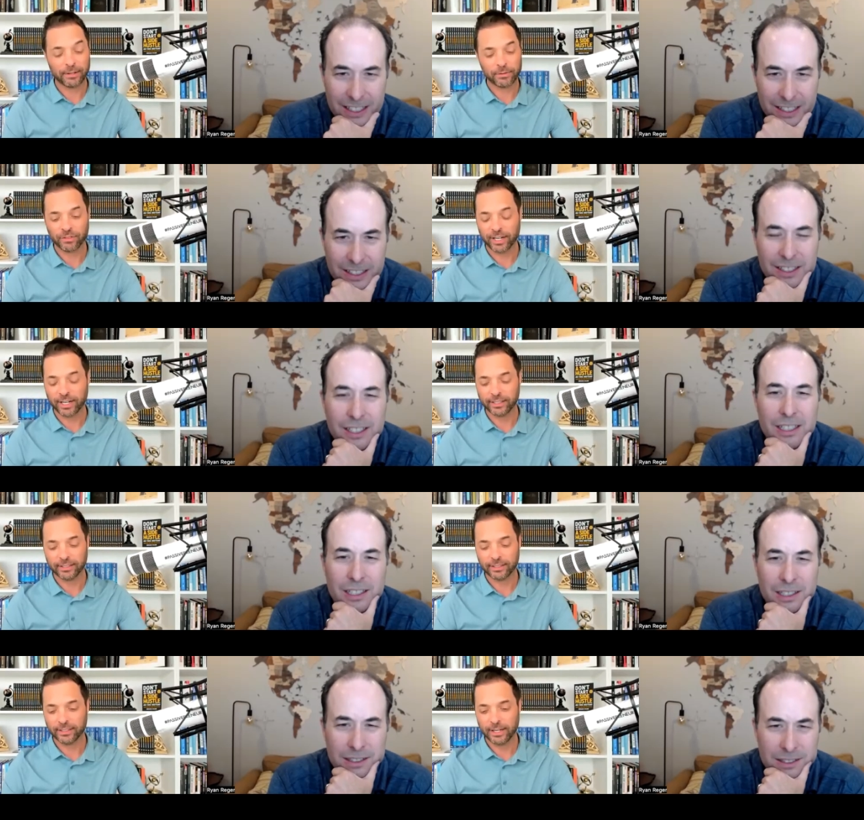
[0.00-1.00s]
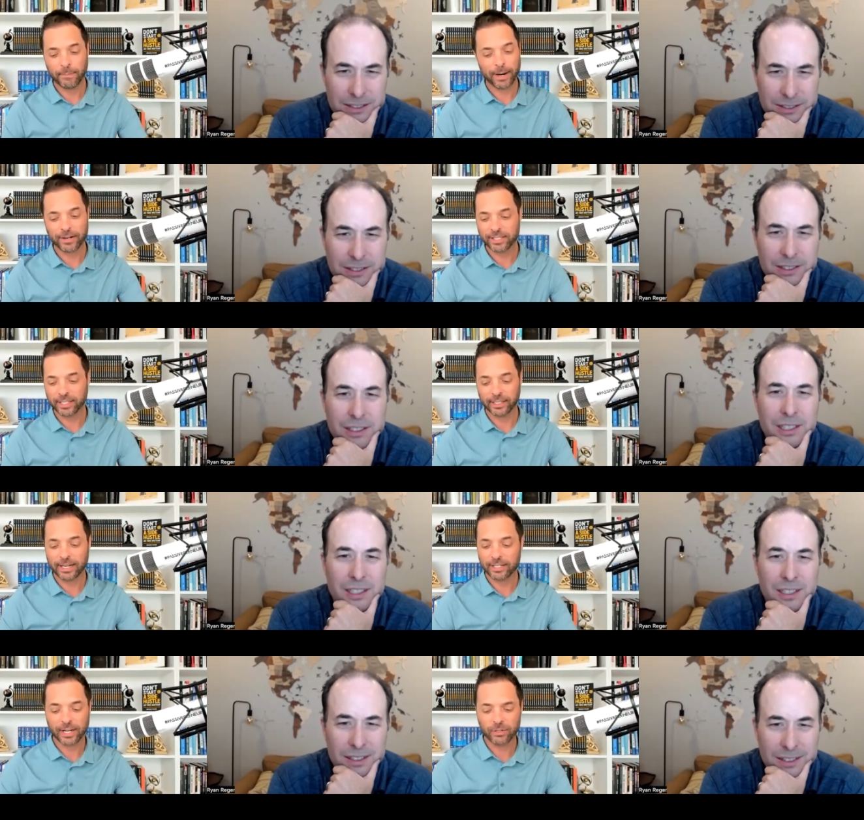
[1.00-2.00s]
Speaker 1: it was very embarrassing. And
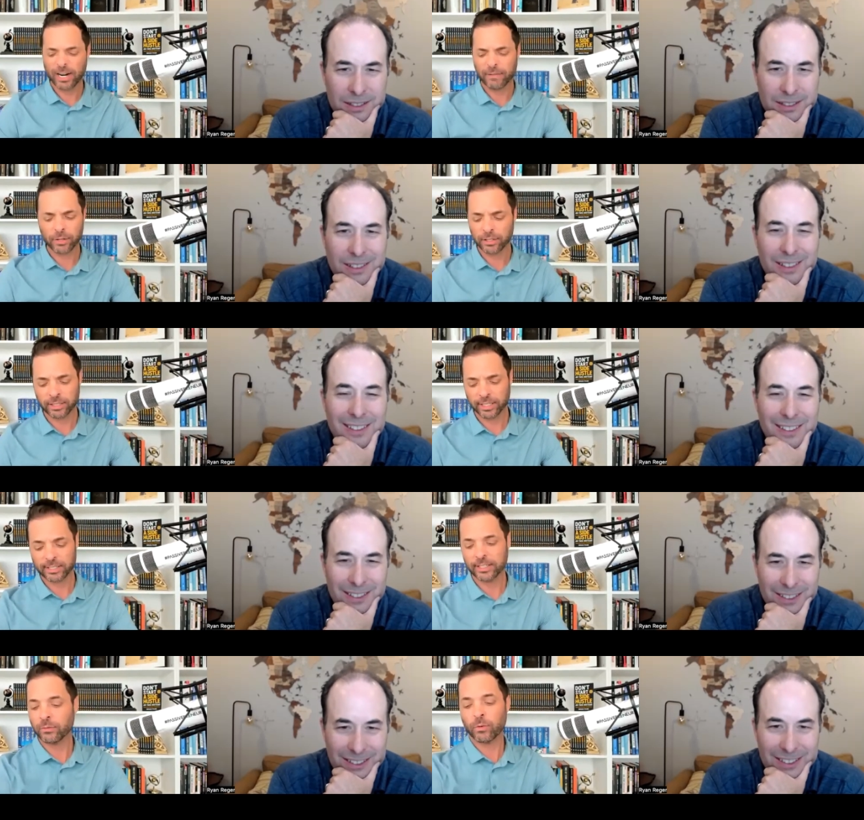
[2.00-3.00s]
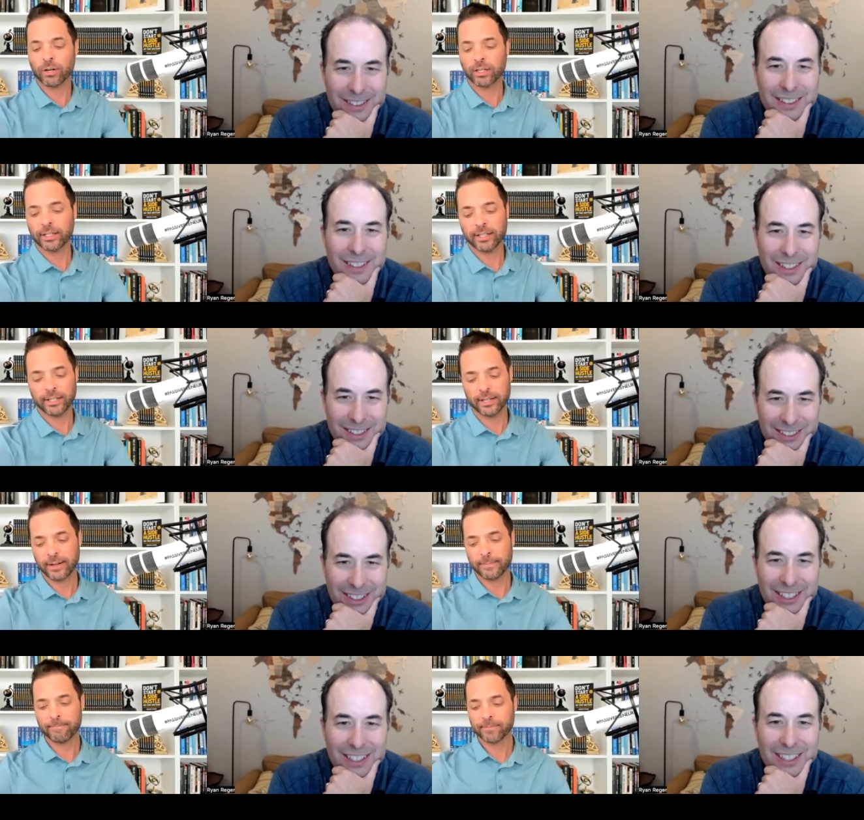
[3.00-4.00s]
I, I tried a few other things, didn't work. And
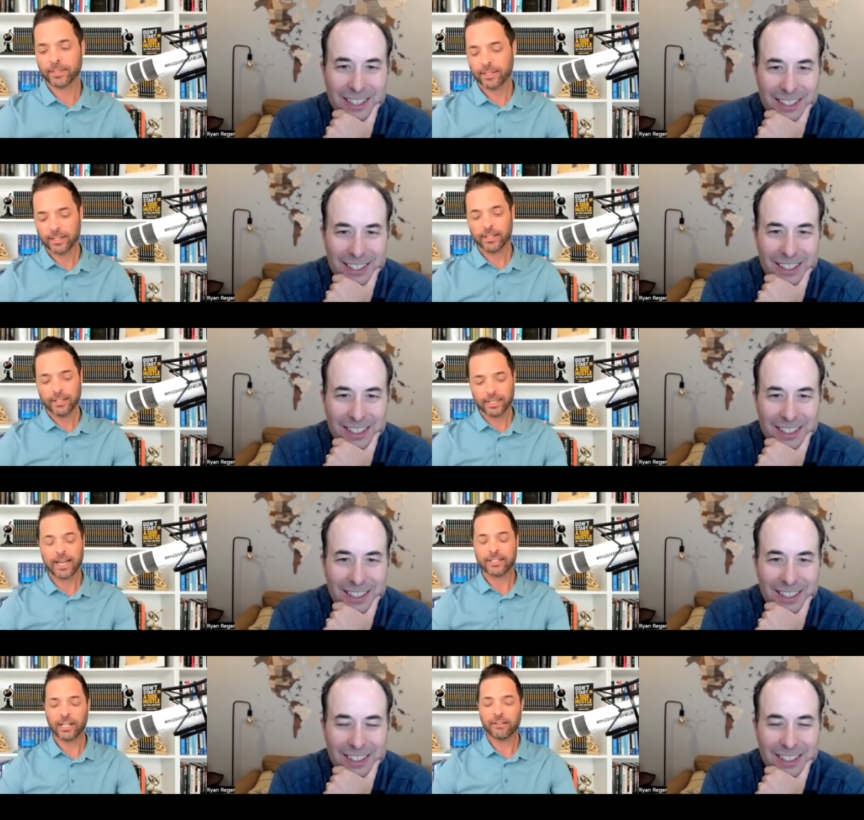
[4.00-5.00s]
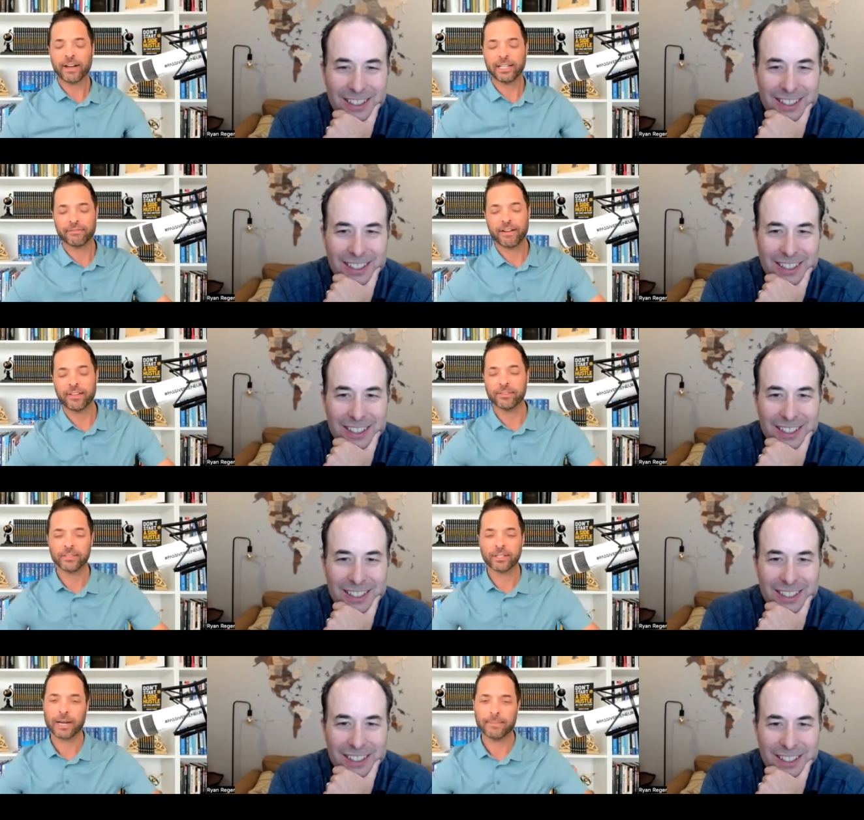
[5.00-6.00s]
um, yeah. yeah, until I finally found
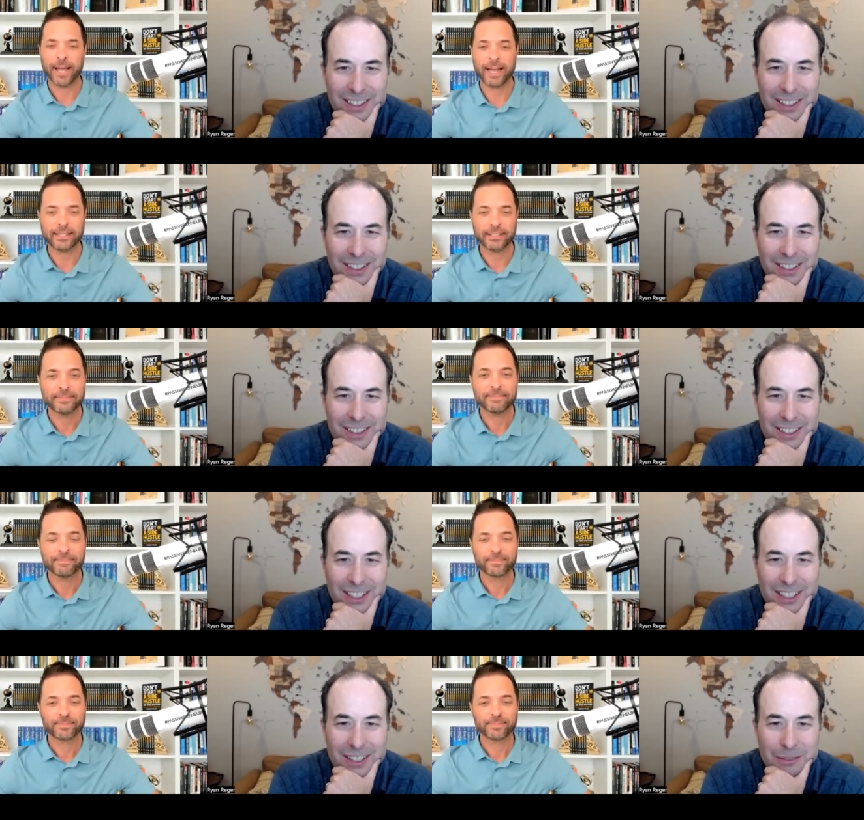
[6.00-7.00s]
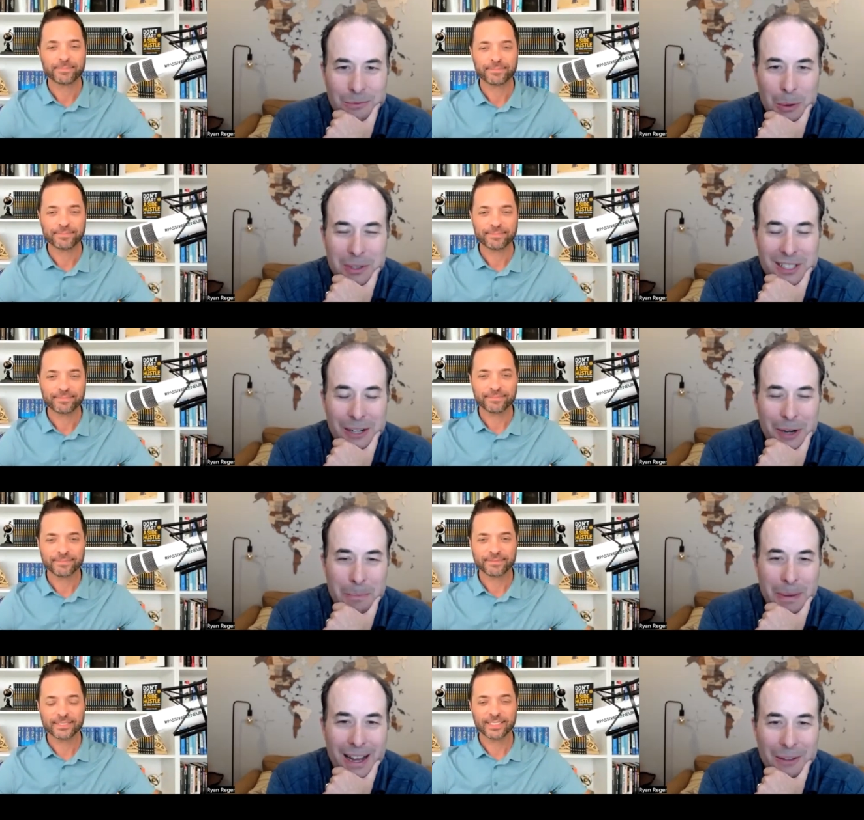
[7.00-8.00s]
the right
Speaker 2: path. Yeah. What was that
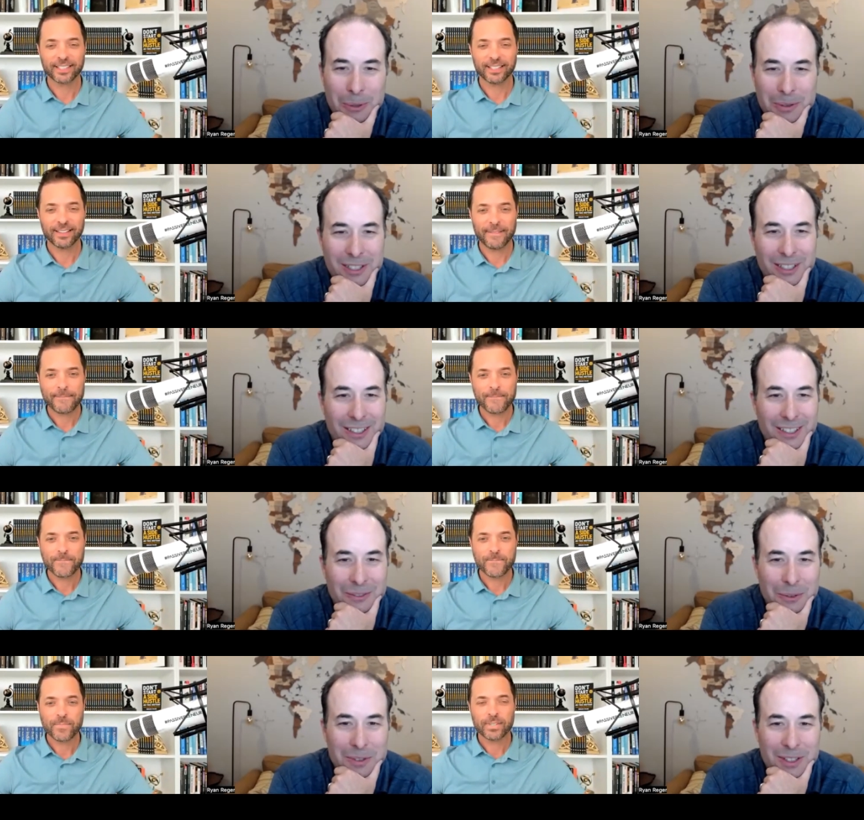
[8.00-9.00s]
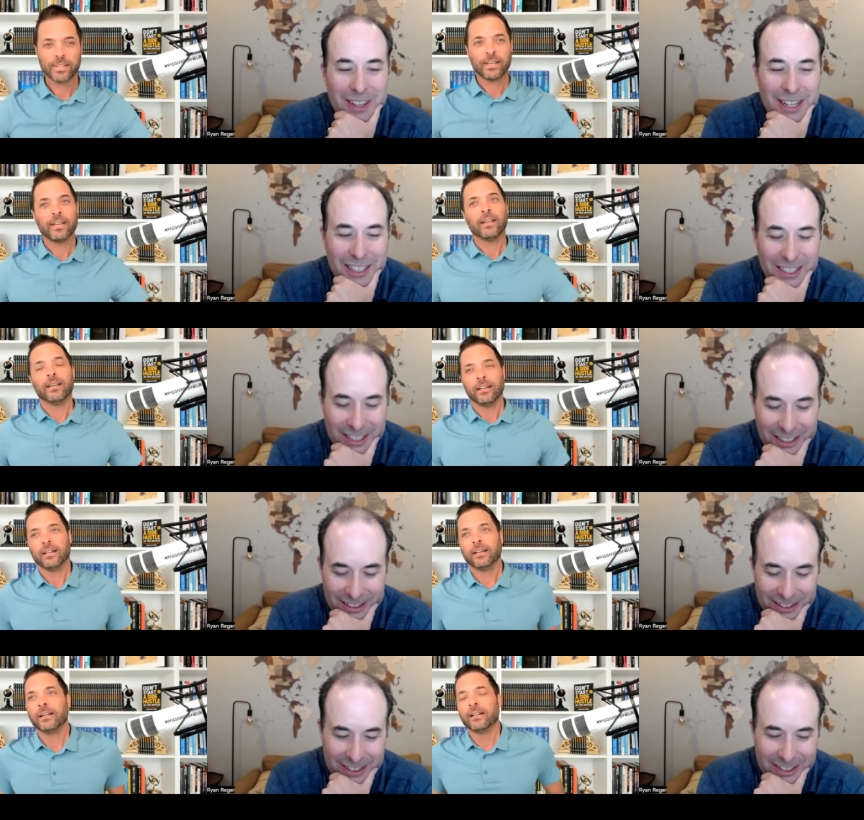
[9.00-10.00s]
right path? What was the what was the thing that
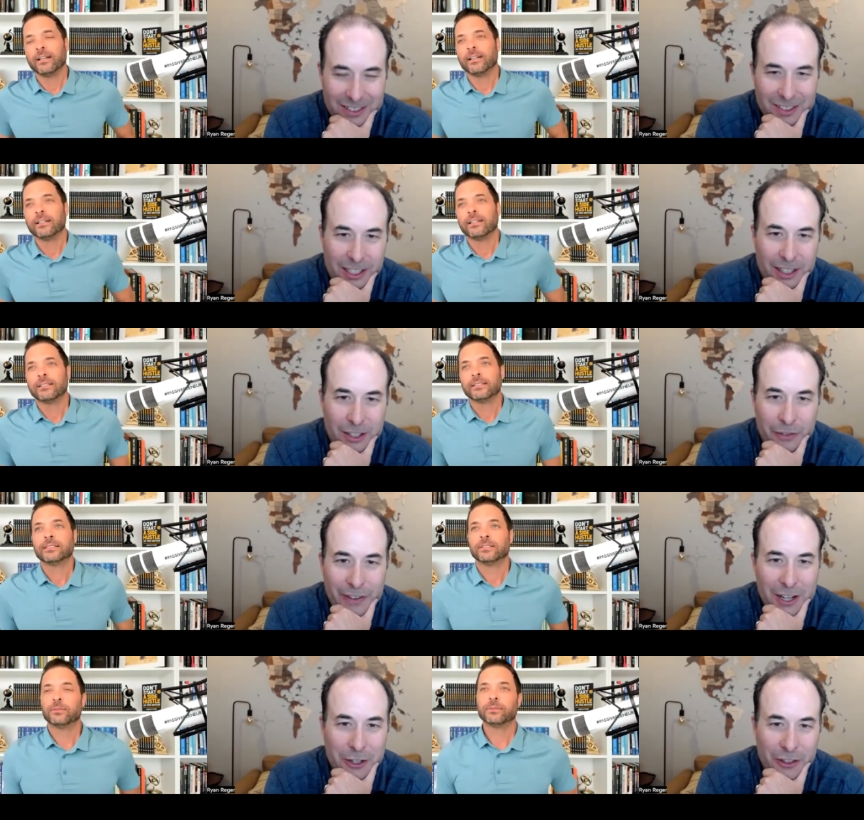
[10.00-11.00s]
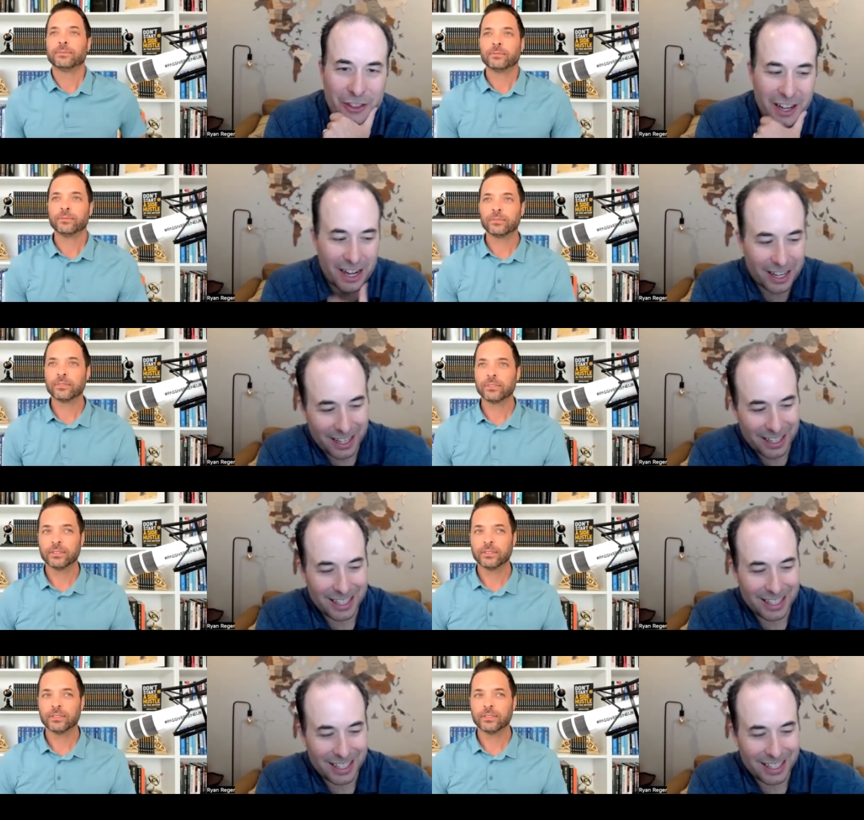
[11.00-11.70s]
uh, like you found your thing?